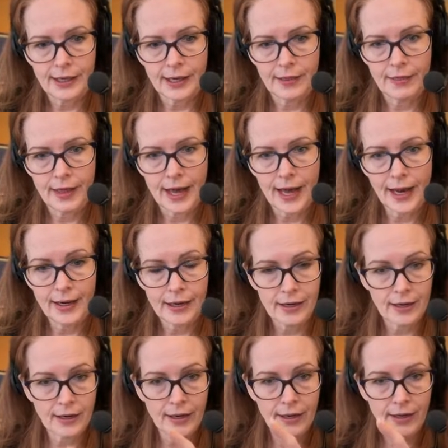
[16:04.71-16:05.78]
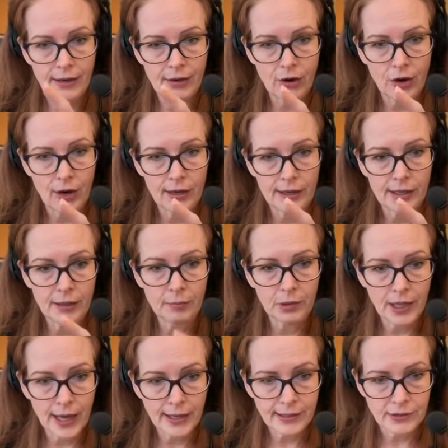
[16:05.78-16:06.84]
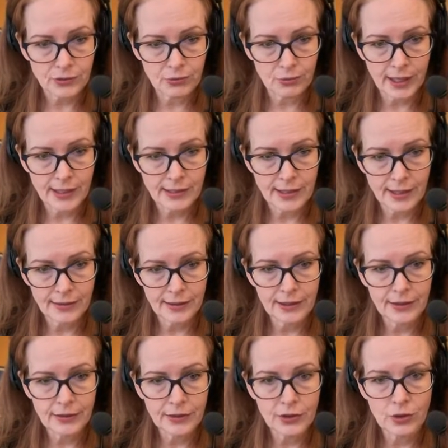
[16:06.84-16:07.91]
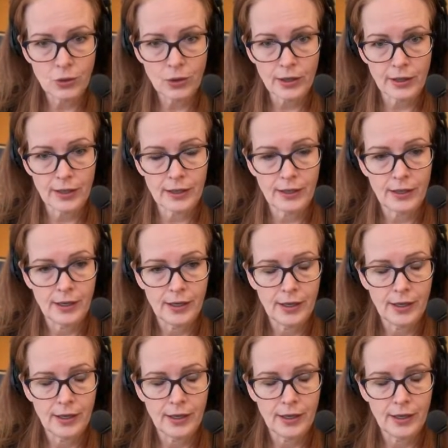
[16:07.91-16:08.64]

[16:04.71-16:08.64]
And that art in black is right down here in the corner.